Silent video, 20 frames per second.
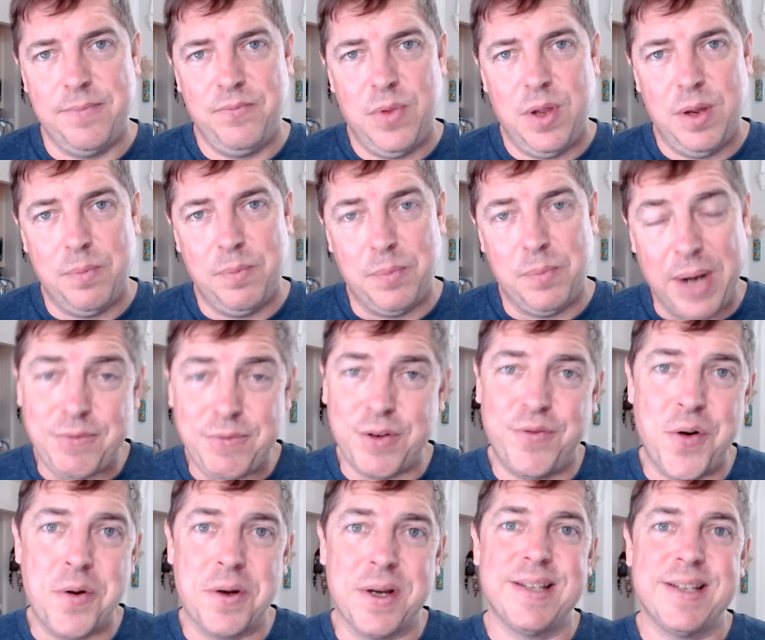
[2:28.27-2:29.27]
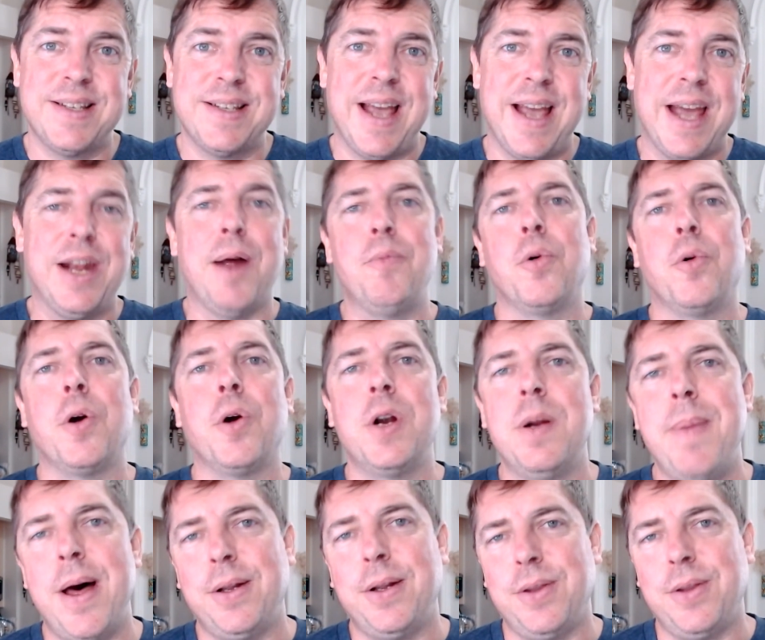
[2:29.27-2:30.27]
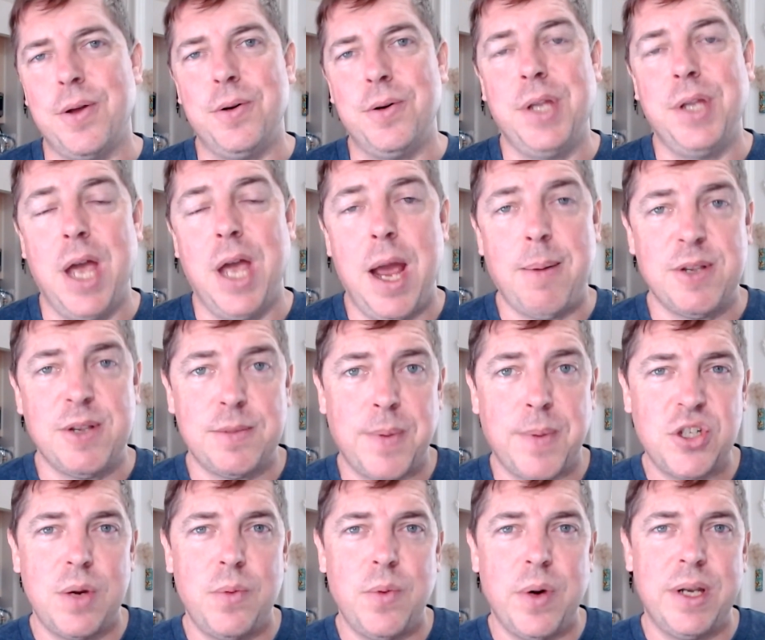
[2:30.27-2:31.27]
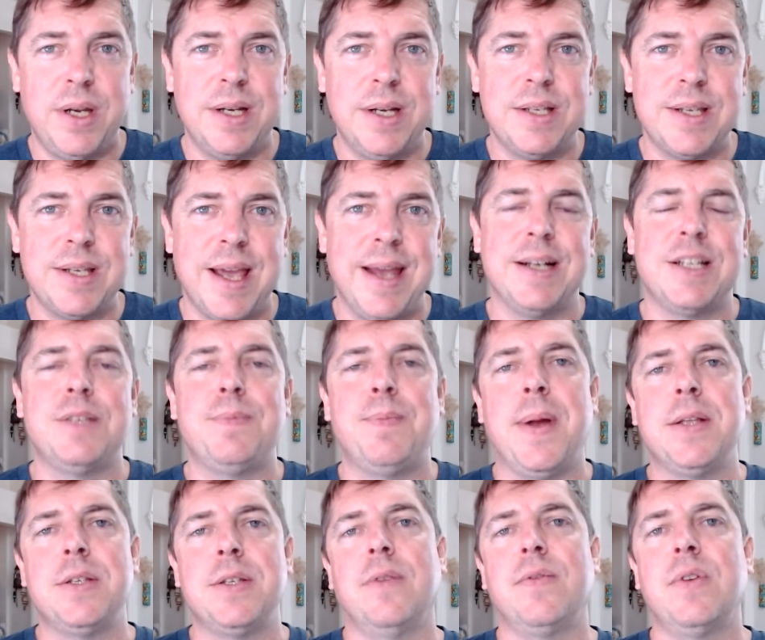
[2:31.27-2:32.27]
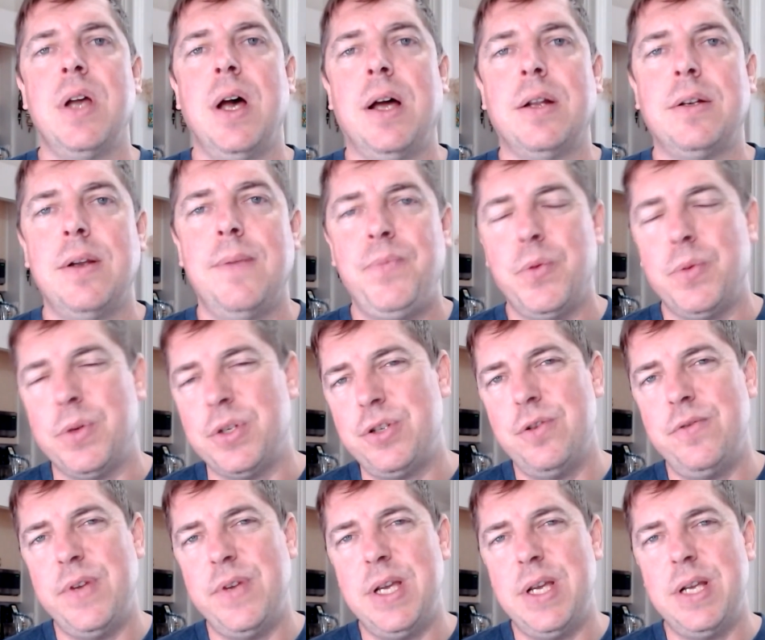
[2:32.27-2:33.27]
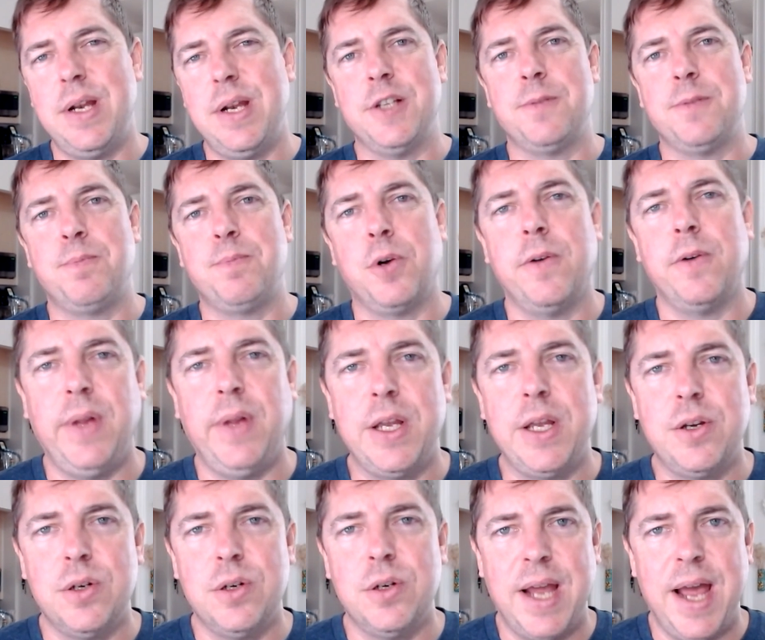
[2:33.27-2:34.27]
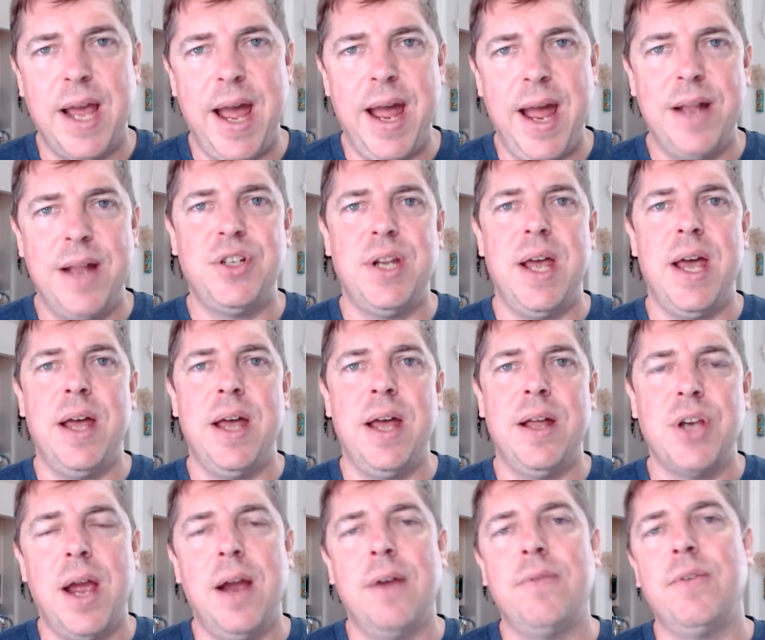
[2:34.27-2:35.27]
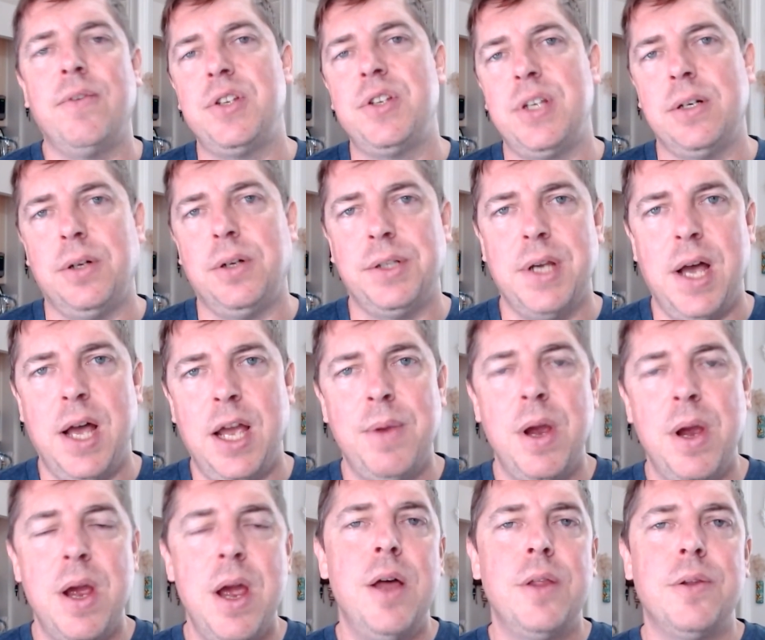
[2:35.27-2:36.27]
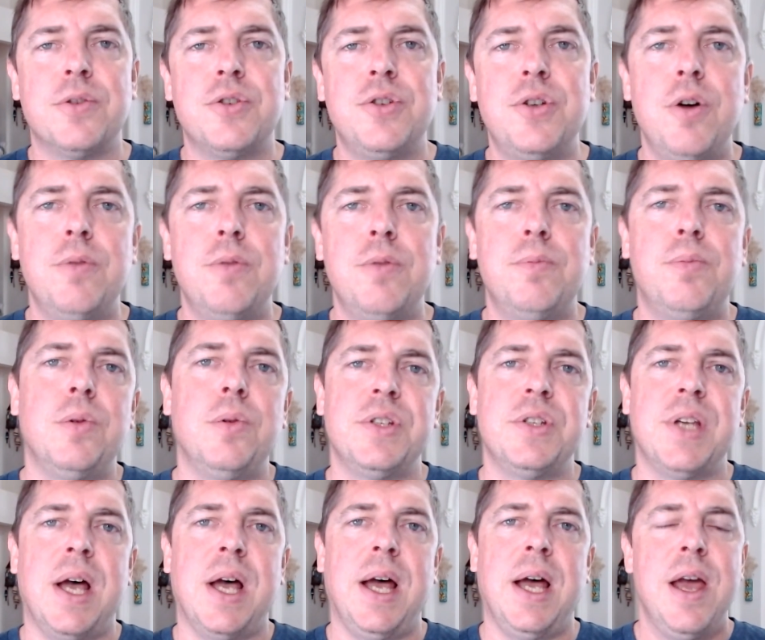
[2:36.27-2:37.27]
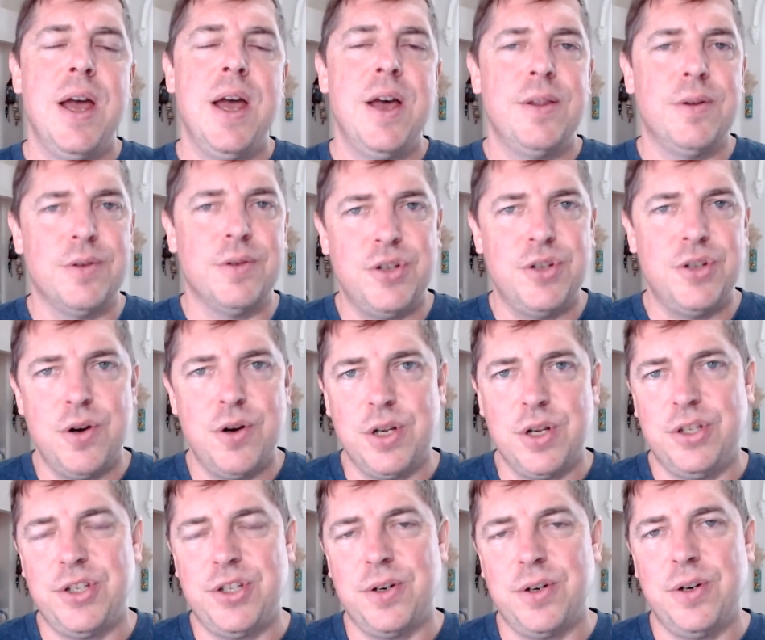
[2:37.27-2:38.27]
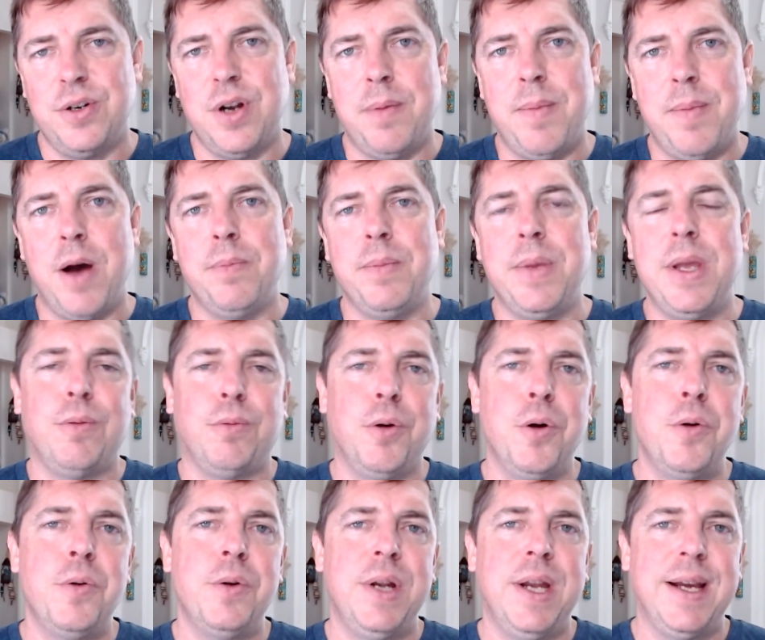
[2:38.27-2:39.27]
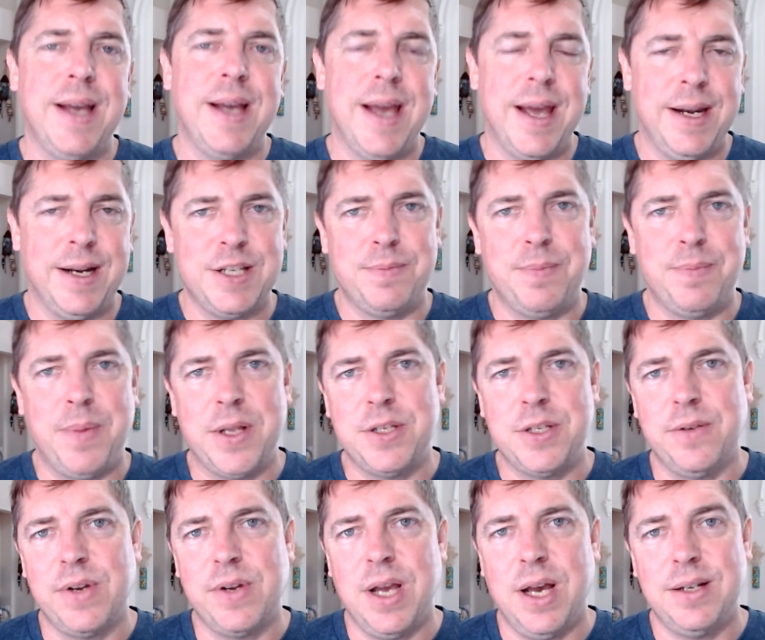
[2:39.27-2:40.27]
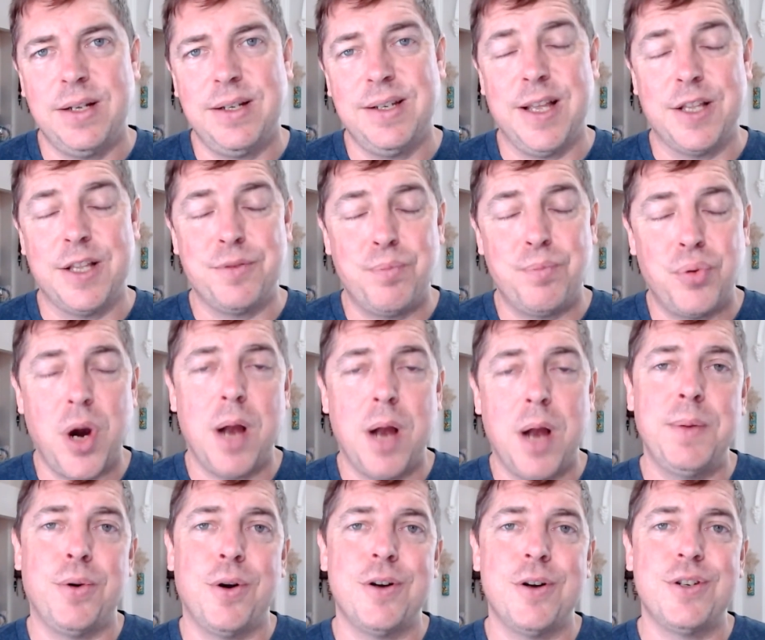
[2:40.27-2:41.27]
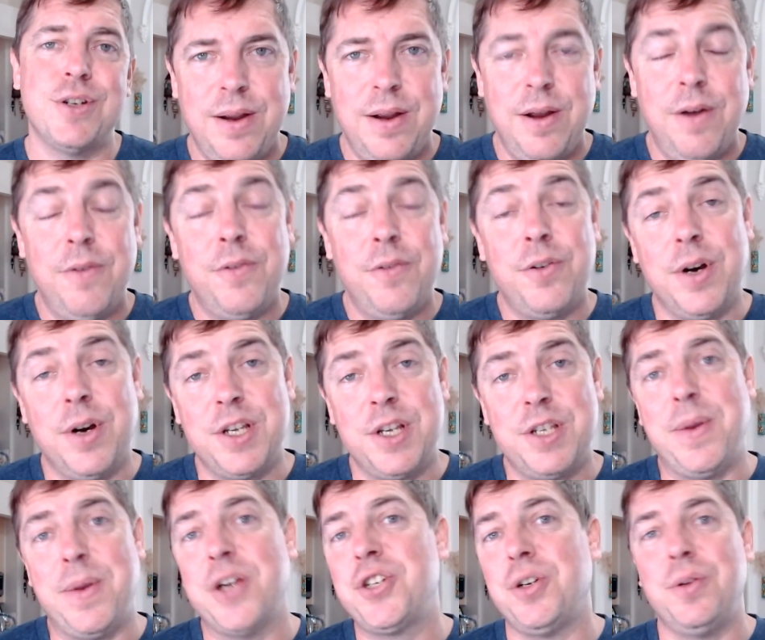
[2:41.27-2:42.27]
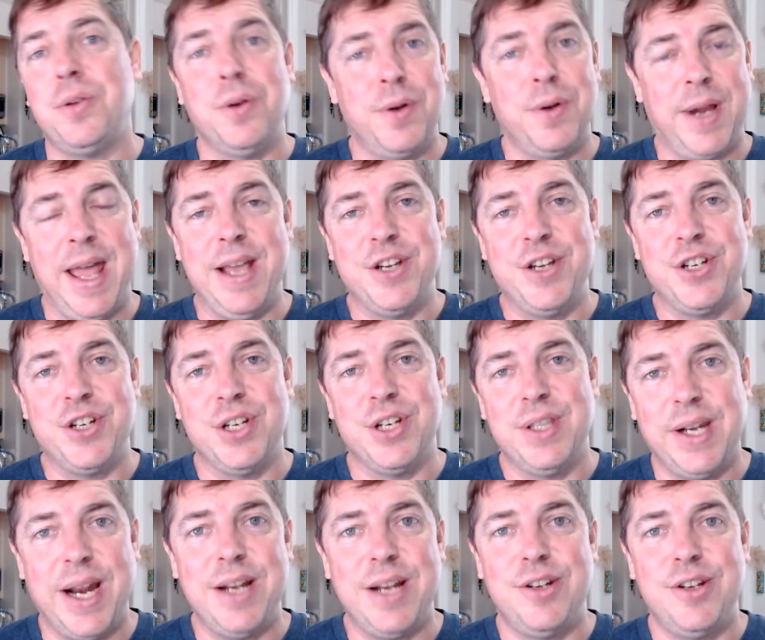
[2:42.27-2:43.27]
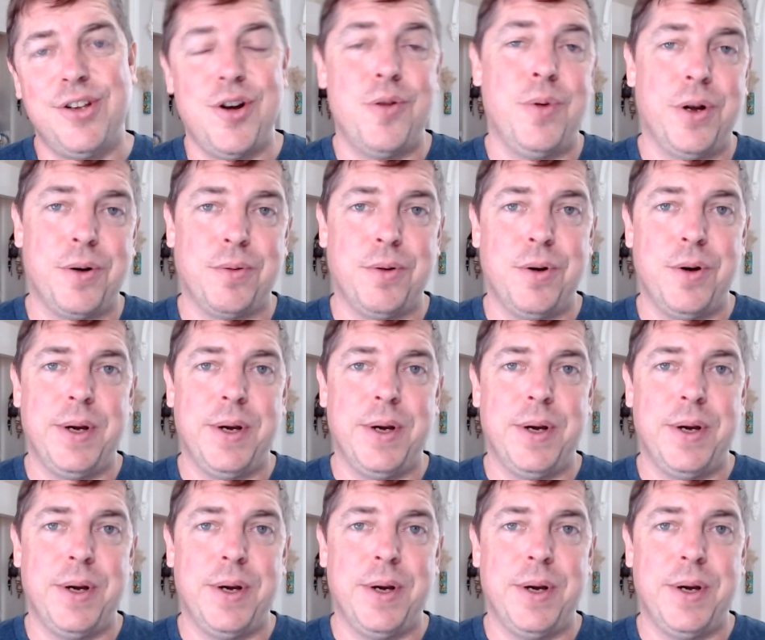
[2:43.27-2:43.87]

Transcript: But I have to focus, and I'm worried about it the whole time, especially when it's an expensive cut. With sous vide, it's perfectly cooked edge to edge every single time. There's no bullseye. There's no concern about me ruining an expensive cut that's probably purchased for a special occasion that I don't want to ruin.